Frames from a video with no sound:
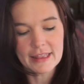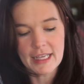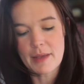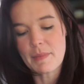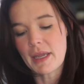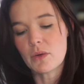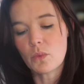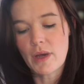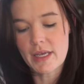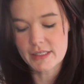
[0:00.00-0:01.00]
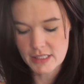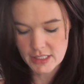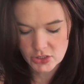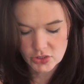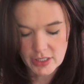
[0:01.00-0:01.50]
thing I made was
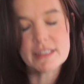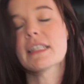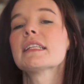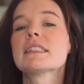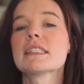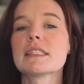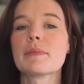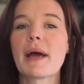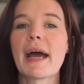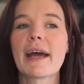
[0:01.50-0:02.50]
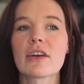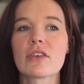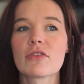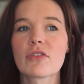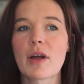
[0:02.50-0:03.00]
this dress, and this is a pattern
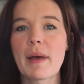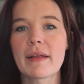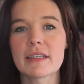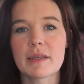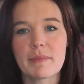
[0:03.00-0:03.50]
from Ellie and